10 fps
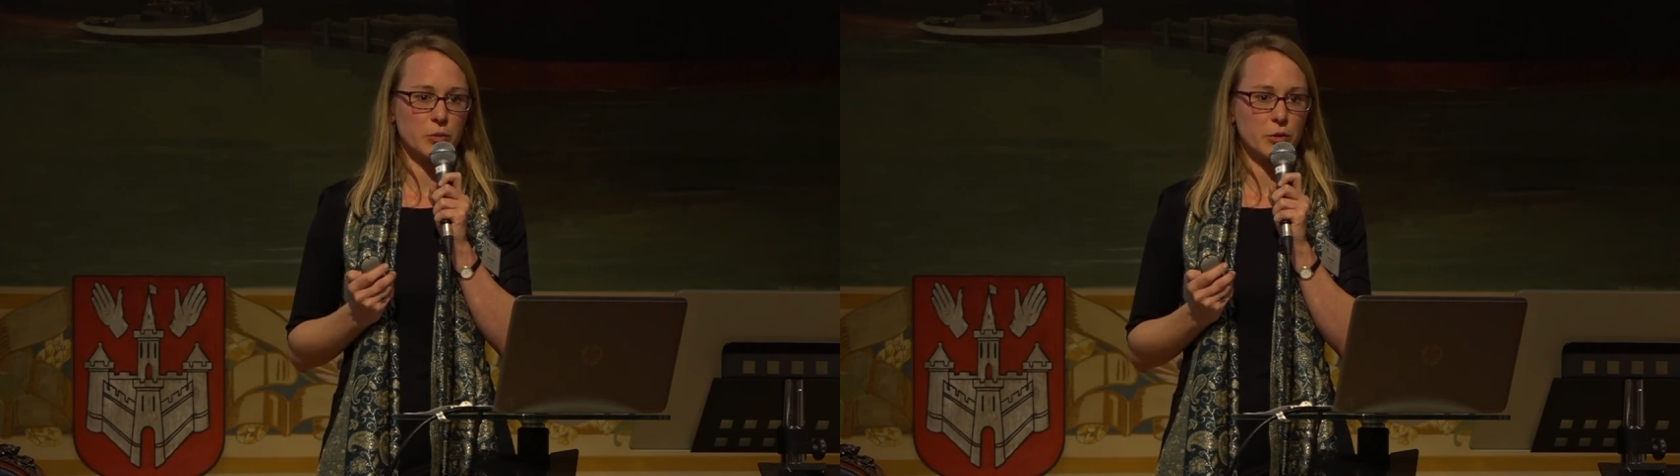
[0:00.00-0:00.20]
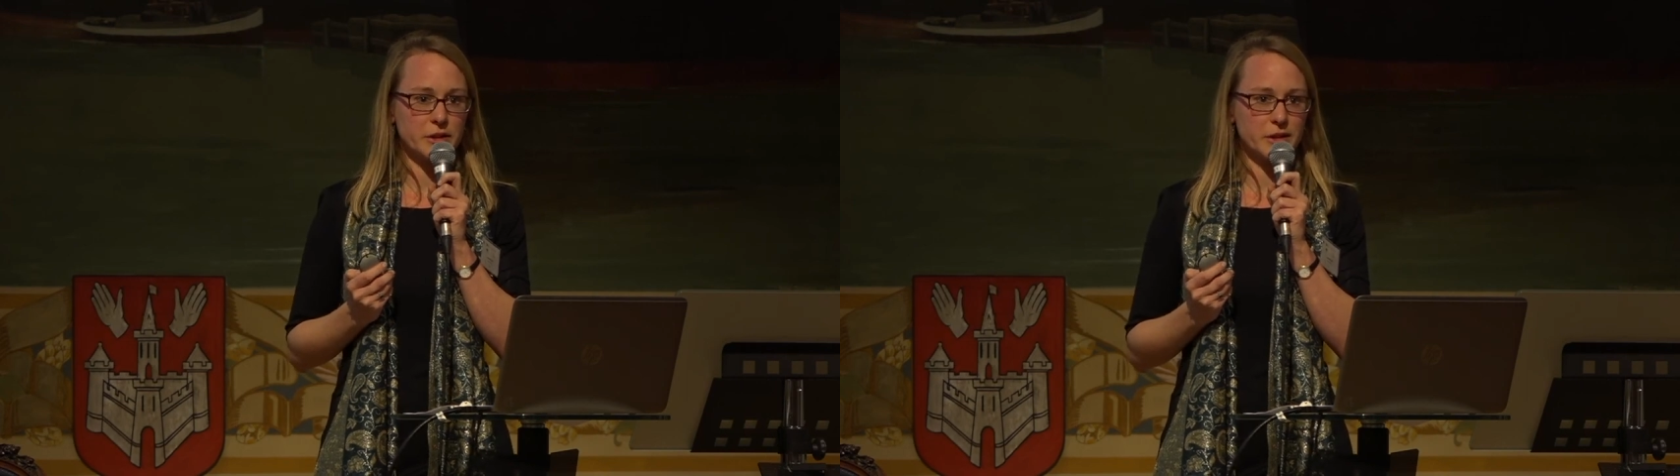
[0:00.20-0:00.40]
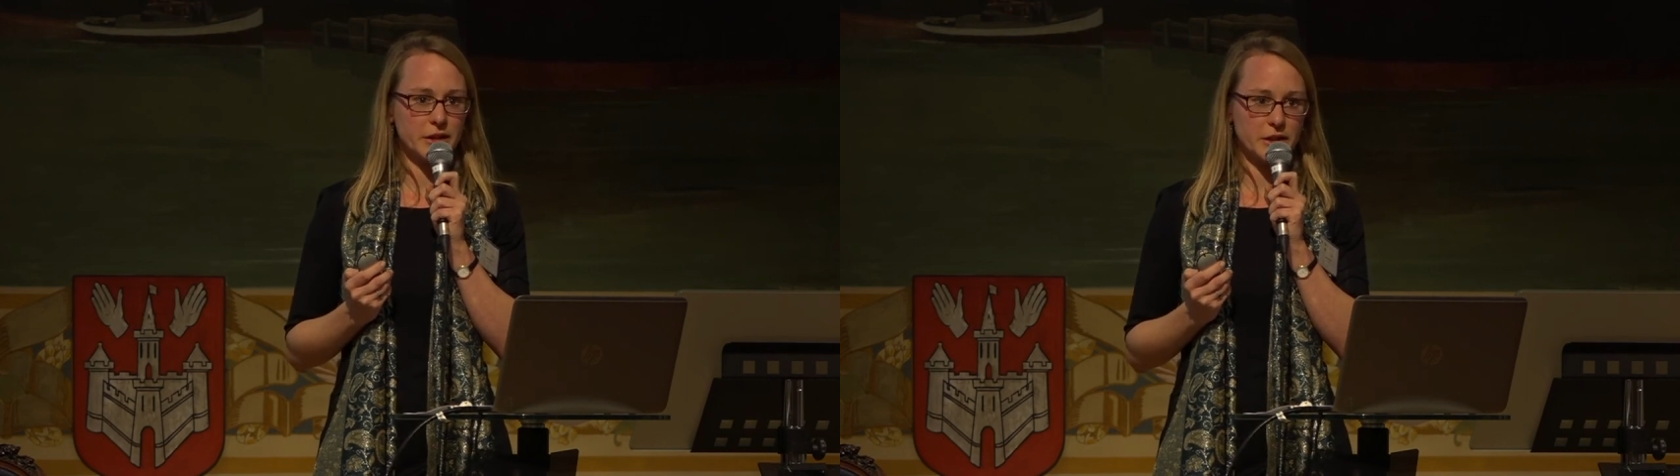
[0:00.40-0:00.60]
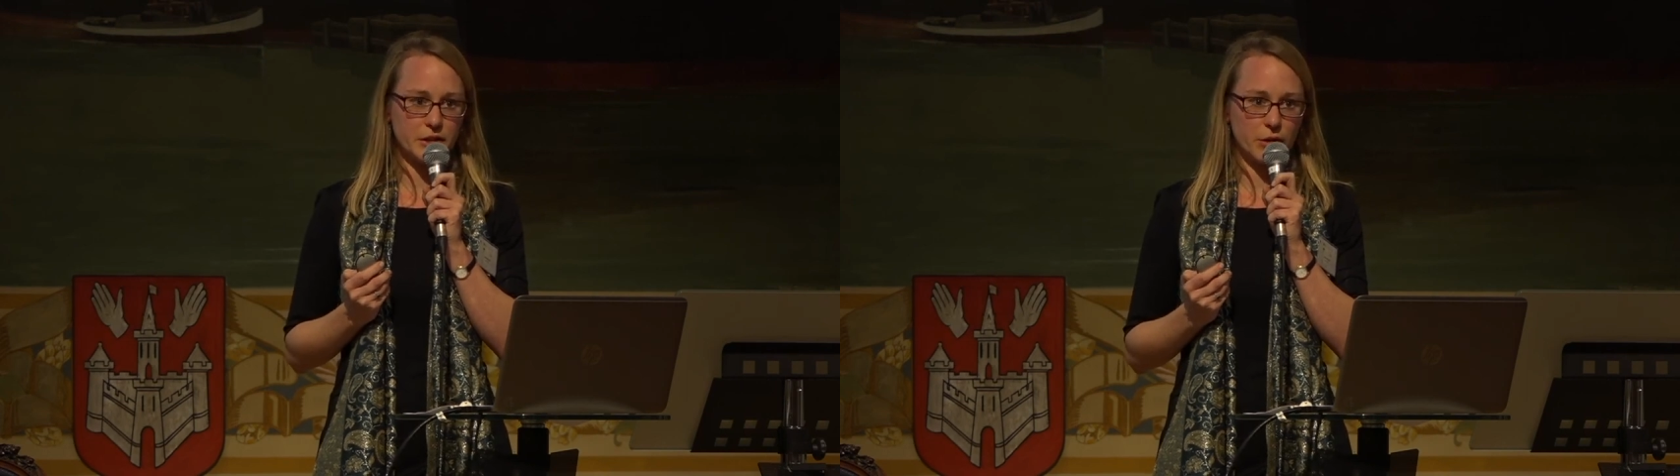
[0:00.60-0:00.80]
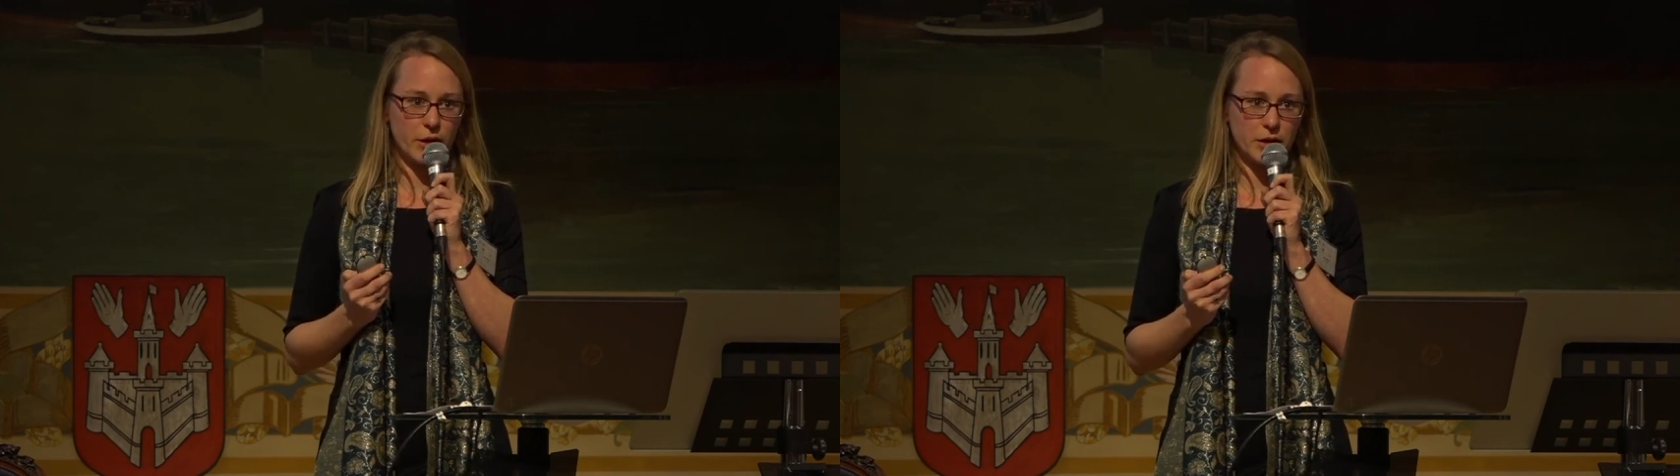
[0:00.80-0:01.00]
much more easily
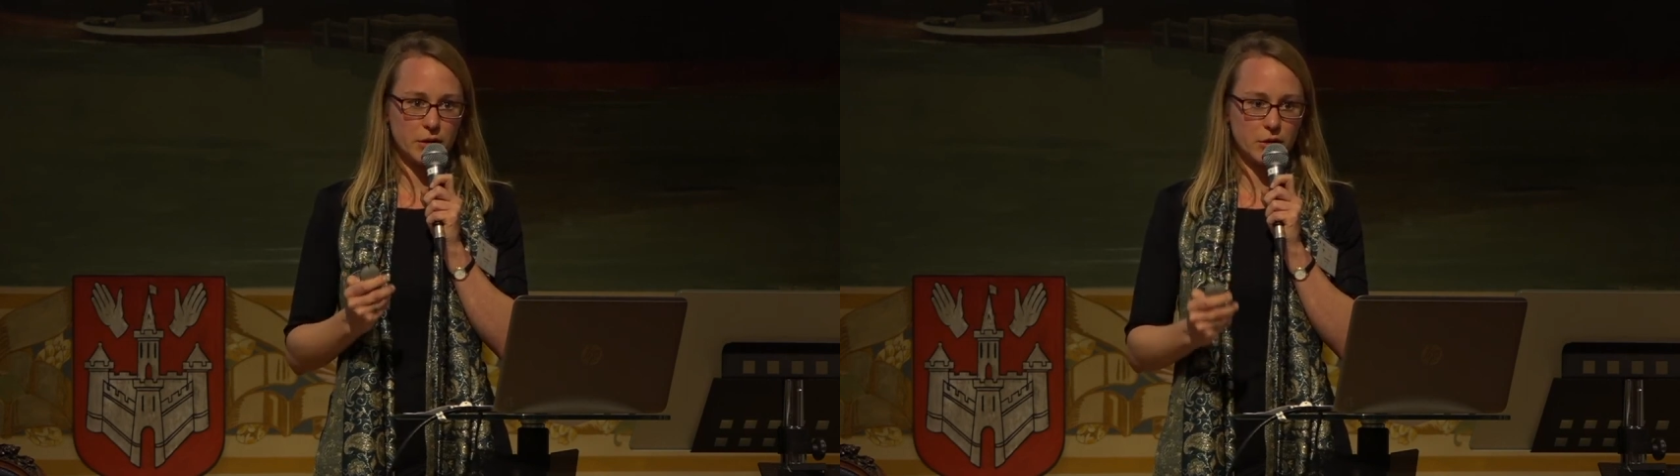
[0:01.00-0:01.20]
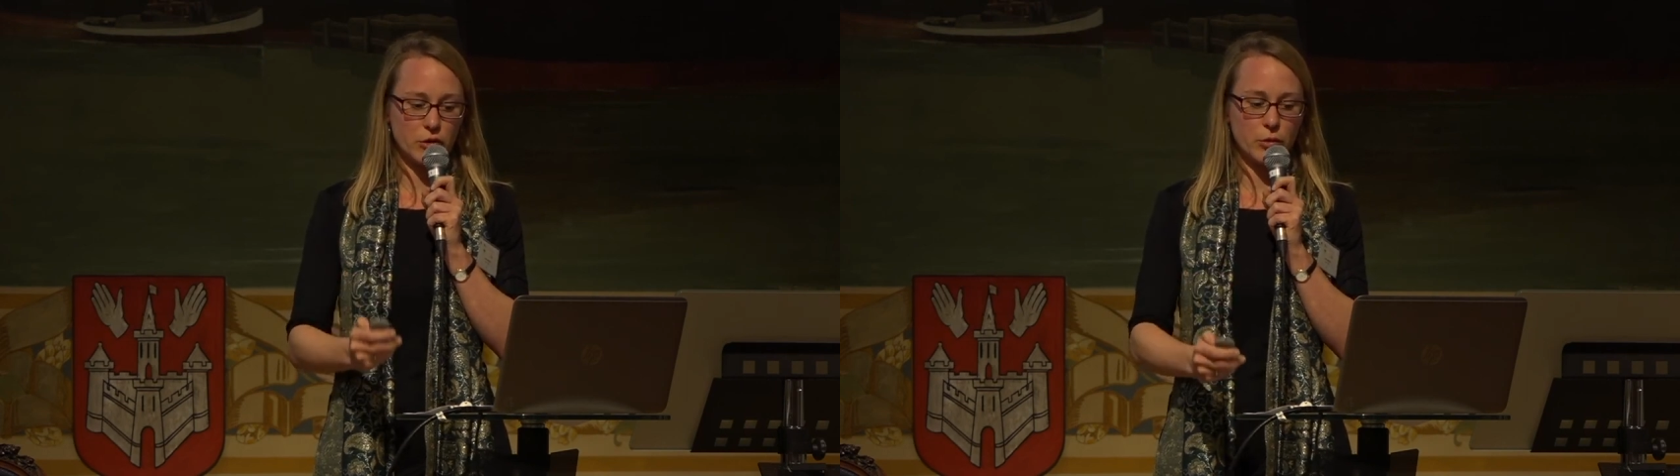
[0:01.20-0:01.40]
integrate in